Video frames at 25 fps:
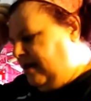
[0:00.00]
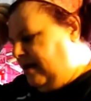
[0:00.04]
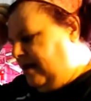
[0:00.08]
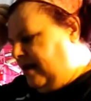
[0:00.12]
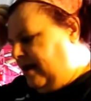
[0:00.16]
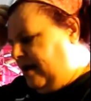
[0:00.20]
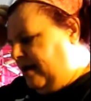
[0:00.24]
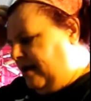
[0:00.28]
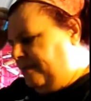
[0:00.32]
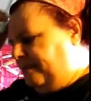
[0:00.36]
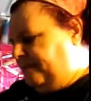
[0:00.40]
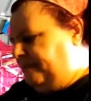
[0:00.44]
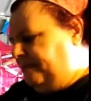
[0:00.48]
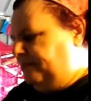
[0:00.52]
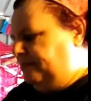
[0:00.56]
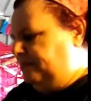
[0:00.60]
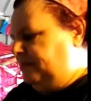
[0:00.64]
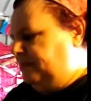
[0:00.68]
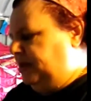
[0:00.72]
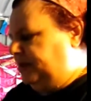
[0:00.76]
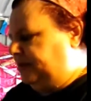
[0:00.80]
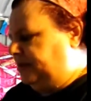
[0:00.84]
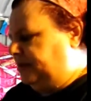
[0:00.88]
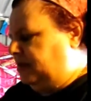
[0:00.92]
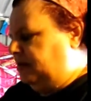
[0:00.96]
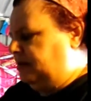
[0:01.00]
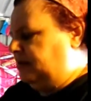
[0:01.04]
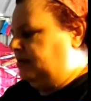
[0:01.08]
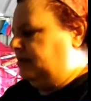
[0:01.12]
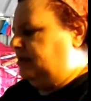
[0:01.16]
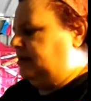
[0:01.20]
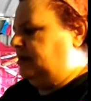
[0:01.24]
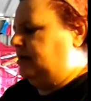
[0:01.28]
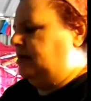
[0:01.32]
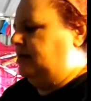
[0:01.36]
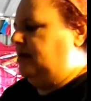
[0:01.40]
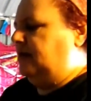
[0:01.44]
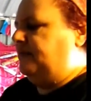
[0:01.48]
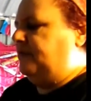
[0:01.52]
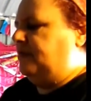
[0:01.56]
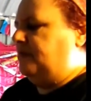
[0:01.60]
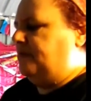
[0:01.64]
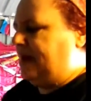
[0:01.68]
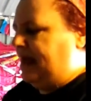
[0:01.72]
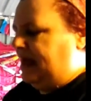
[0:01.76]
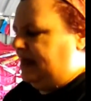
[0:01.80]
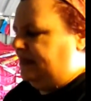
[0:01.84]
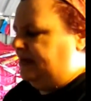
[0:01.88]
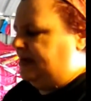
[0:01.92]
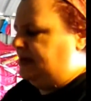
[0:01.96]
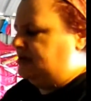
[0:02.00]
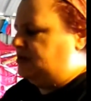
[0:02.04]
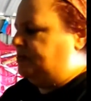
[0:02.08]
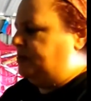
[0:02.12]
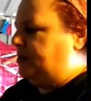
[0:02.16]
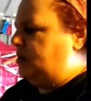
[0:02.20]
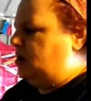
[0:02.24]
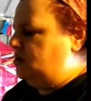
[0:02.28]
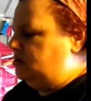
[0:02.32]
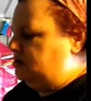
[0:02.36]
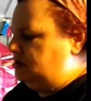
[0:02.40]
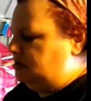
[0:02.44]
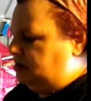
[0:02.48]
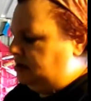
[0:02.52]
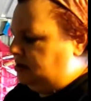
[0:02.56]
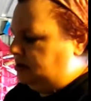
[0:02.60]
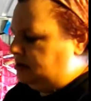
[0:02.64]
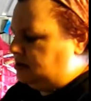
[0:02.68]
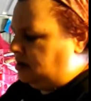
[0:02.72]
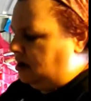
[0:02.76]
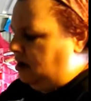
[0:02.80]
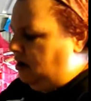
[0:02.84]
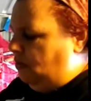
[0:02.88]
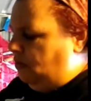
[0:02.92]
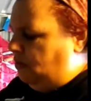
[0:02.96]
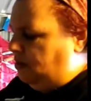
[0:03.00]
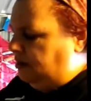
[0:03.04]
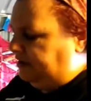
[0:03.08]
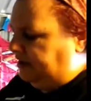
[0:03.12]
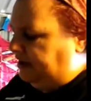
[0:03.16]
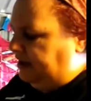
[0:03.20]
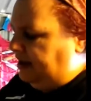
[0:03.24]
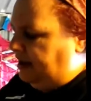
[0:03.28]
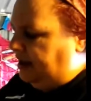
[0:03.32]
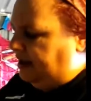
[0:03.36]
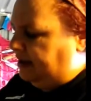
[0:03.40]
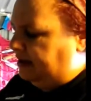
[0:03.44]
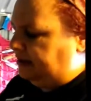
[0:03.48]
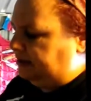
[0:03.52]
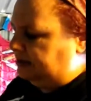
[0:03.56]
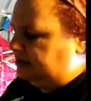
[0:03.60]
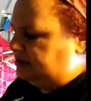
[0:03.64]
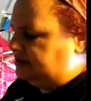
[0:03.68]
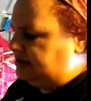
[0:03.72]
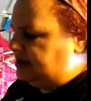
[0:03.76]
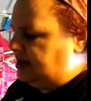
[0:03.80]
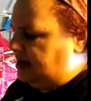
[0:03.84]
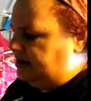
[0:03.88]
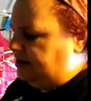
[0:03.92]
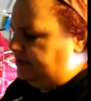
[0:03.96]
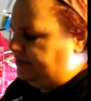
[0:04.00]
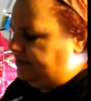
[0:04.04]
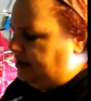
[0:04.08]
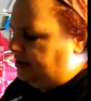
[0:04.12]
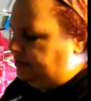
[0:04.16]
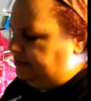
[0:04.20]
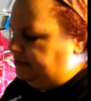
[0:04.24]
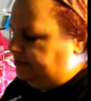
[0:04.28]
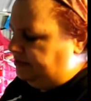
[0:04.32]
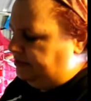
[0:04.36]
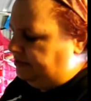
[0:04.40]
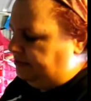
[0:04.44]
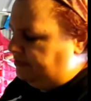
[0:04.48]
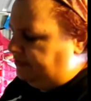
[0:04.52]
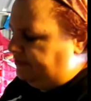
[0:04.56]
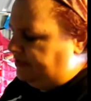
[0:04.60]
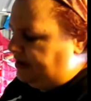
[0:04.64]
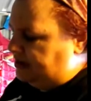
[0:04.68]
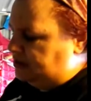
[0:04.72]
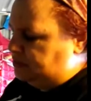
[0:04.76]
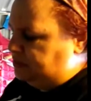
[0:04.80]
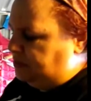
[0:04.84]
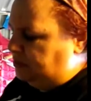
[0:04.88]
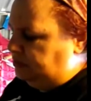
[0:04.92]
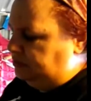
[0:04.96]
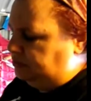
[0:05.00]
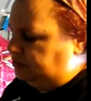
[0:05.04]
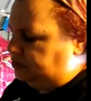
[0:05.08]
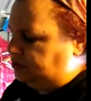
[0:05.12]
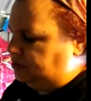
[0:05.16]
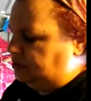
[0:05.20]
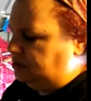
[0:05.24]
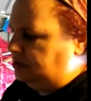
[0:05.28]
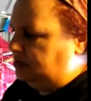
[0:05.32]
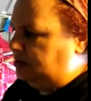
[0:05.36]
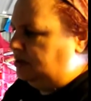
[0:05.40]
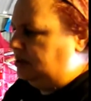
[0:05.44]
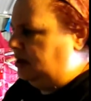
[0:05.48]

You know, if you buy this board, it's got one here, just turn it round, reverse punch,